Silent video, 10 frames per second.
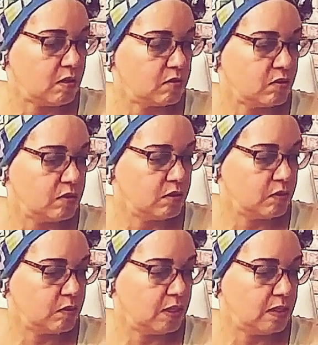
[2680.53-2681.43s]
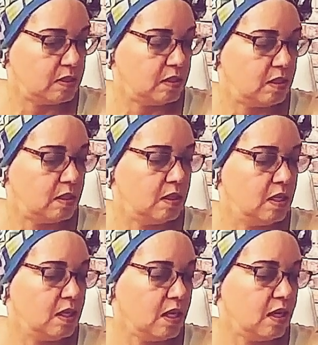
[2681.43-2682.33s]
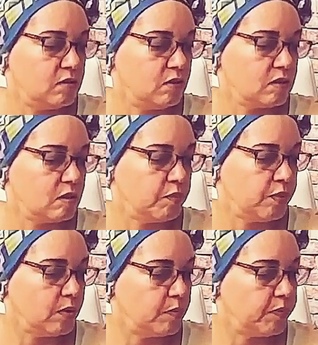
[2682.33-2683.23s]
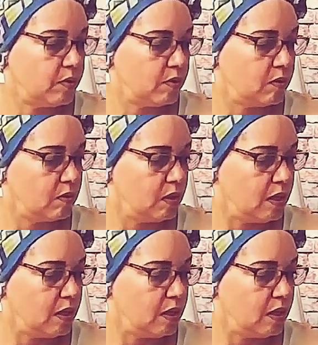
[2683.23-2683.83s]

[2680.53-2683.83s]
So here's what I did. I took some purple.